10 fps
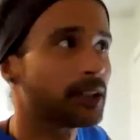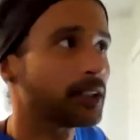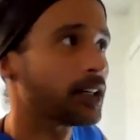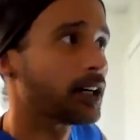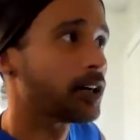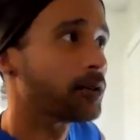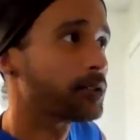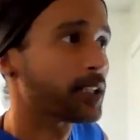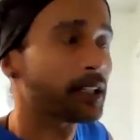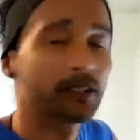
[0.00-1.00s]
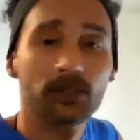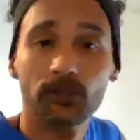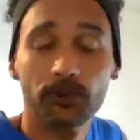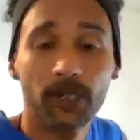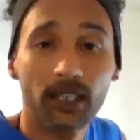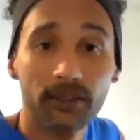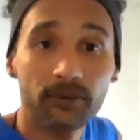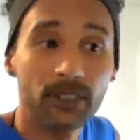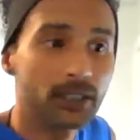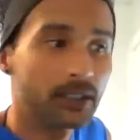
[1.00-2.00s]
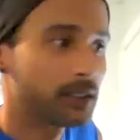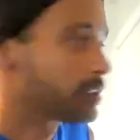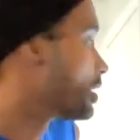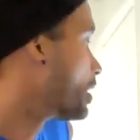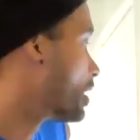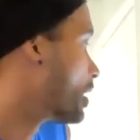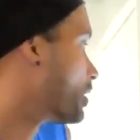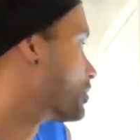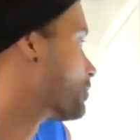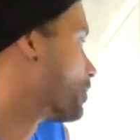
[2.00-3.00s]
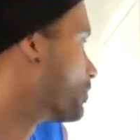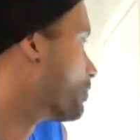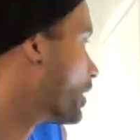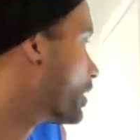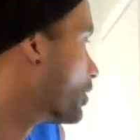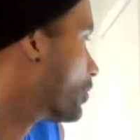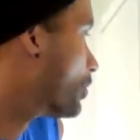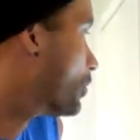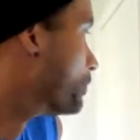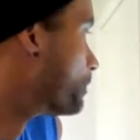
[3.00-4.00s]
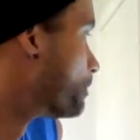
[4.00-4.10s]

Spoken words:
And I always had issues with my left knee. I sprained my ankle,